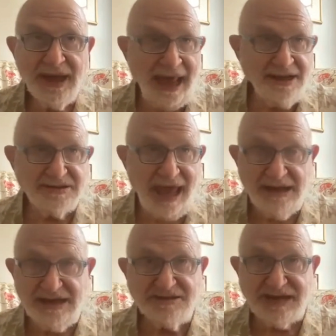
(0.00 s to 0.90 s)
And
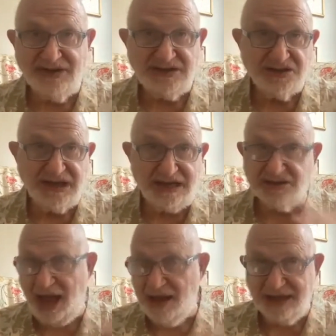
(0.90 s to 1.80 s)
it's having
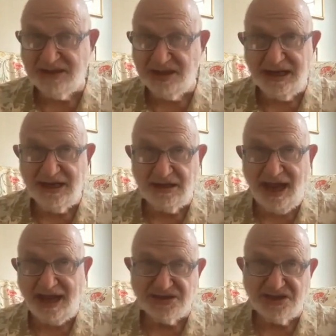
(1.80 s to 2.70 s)
disaster. I'll get to the end. It
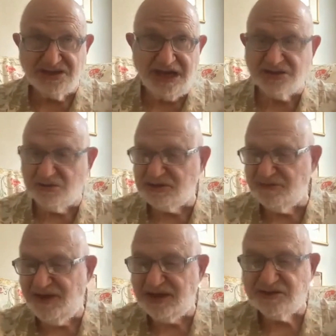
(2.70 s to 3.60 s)
has disastrous
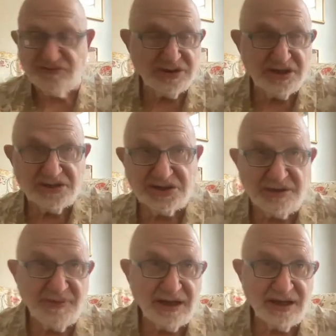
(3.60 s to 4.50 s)
effects for addiction
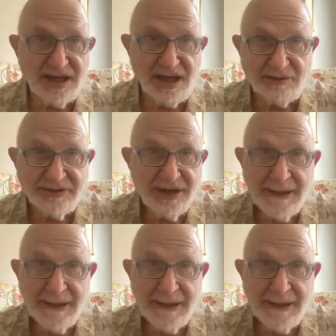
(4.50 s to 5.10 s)
and mental health.